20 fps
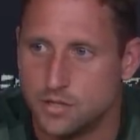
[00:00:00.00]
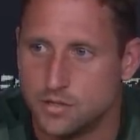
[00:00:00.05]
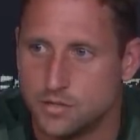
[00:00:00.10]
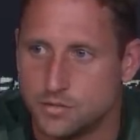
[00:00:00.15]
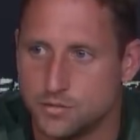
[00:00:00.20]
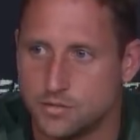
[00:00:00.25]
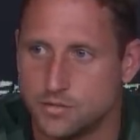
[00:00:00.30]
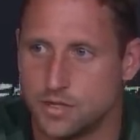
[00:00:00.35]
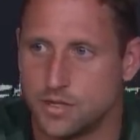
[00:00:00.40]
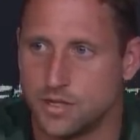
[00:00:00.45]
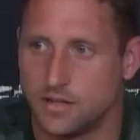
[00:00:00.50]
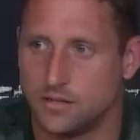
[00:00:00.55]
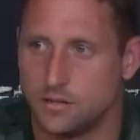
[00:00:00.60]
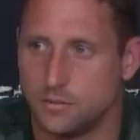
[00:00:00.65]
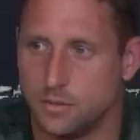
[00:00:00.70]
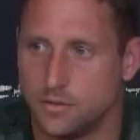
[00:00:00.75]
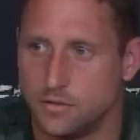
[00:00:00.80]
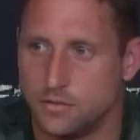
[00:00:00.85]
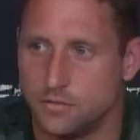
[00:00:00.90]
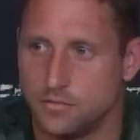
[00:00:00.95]
This is an
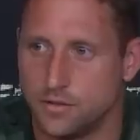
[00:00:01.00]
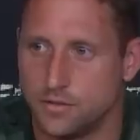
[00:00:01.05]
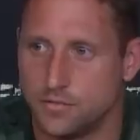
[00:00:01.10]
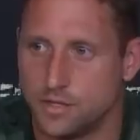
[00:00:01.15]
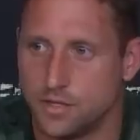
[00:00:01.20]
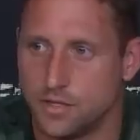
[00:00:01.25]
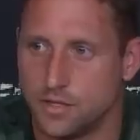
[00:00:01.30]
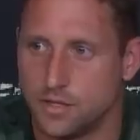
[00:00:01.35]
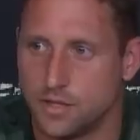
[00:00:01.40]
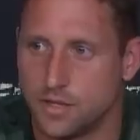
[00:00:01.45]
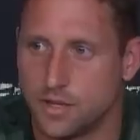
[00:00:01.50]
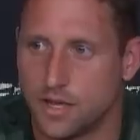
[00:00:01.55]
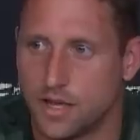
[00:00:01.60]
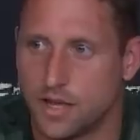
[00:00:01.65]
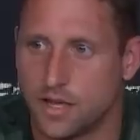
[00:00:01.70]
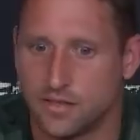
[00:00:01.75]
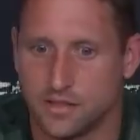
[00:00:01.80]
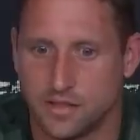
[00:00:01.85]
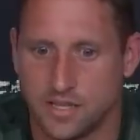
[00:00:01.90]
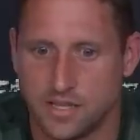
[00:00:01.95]
ATP 250, and I
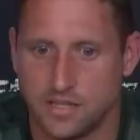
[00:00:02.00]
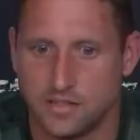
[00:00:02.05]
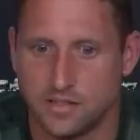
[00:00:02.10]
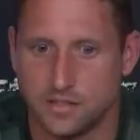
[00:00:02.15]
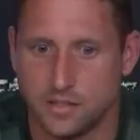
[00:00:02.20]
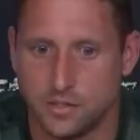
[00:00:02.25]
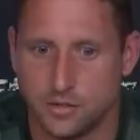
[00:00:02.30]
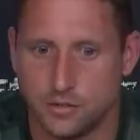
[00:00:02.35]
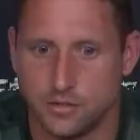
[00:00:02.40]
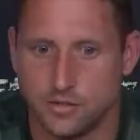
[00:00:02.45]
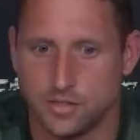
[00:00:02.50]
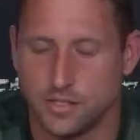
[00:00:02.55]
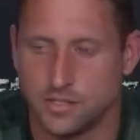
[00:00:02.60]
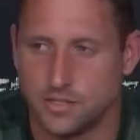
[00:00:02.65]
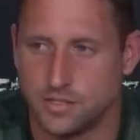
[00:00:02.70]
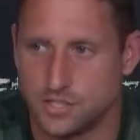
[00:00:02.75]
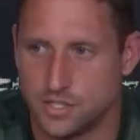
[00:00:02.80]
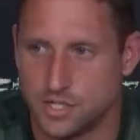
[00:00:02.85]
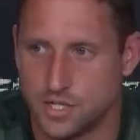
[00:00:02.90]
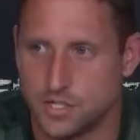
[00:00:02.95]
had the literally
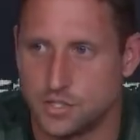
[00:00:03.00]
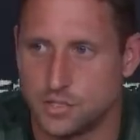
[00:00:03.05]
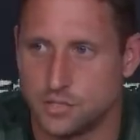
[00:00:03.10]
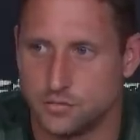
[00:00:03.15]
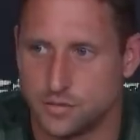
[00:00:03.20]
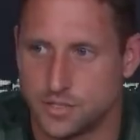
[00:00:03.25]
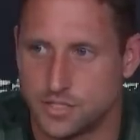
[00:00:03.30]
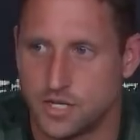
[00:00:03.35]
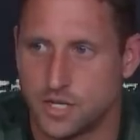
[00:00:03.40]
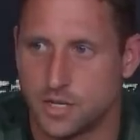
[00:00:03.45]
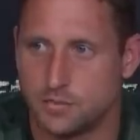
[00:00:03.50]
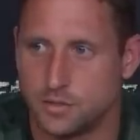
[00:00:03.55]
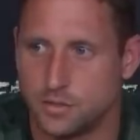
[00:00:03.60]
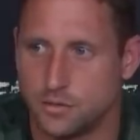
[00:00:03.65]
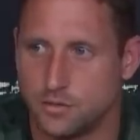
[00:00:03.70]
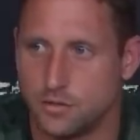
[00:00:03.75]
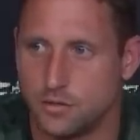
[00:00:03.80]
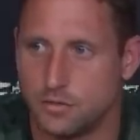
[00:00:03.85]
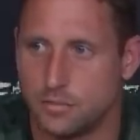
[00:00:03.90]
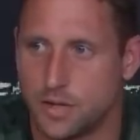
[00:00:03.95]
the changeover time to
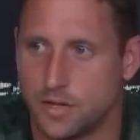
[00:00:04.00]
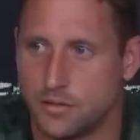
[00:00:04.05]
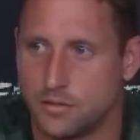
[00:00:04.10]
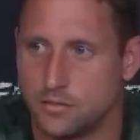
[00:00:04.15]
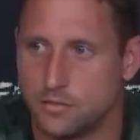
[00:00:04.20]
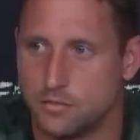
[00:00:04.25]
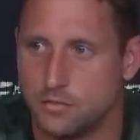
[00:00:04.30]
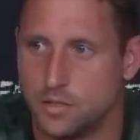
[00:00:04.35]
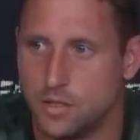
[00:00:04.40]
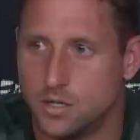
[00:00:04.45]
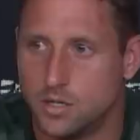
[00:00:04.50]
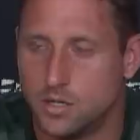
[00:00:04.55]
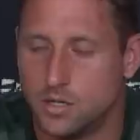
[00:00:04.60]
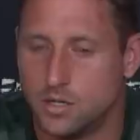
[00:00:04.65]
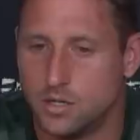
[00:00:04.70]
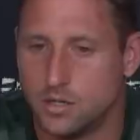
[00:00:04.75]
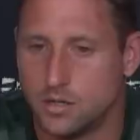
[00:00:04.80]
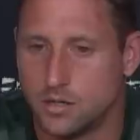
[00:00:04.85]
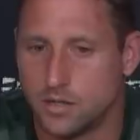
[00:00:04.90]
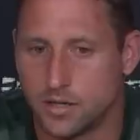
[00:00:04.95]
go to the bathroom
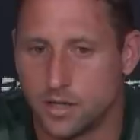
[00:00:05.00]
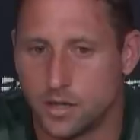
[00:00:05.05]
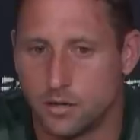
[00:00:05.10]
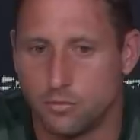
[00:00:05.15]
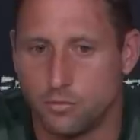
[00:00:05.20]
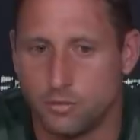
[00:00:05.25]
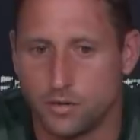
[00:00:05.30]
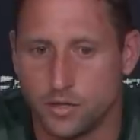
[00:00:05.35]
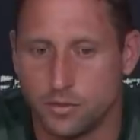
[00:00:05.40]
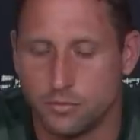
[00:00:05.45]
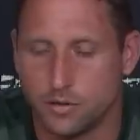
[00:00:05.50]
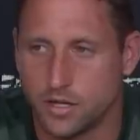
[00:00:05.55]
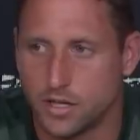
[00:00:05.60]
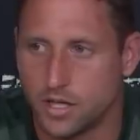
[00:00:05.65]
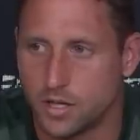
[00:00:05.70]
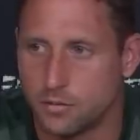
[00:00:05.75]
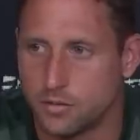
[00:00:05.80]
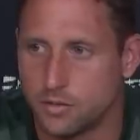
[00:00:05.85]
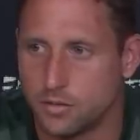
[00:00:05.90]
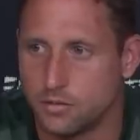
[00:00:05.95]
and I got a warning when I
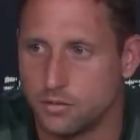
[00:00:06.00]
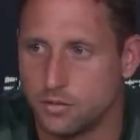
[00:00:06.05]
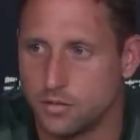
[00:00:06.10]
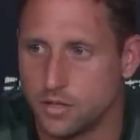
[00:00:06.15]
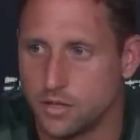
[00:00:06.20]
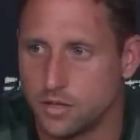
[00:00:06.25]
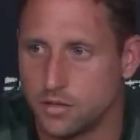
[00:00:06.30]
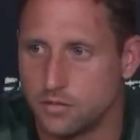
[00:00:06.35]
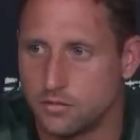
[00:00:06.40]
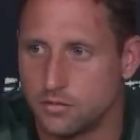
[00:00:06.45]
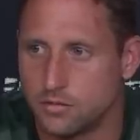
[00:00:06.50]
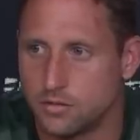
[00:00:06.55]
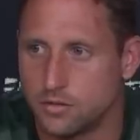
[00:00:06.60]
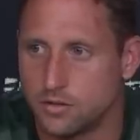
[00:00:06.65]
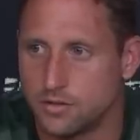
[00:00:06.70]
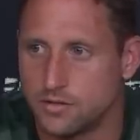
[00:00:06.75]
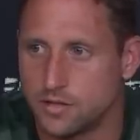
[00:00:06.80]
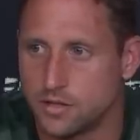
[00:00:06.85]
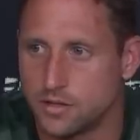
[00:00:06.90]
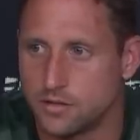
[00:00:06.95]
came on the court like
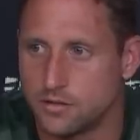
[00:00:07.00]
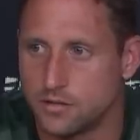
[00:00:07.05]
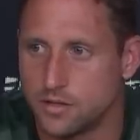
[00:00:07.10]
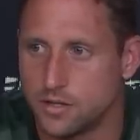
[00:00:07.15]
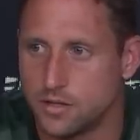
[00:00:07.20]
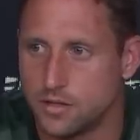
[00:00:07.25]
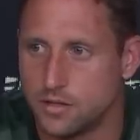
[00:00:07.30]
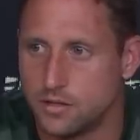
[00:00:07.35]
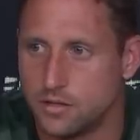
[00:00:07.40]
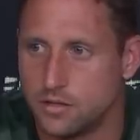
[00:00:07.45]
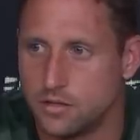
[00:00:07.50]
30 seconds late.